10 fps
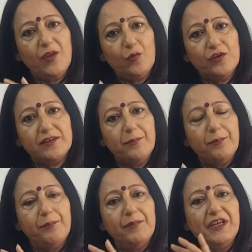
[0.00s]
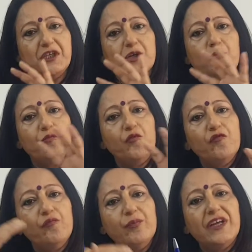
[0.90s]
there was a major
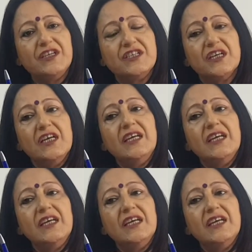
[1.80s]
movement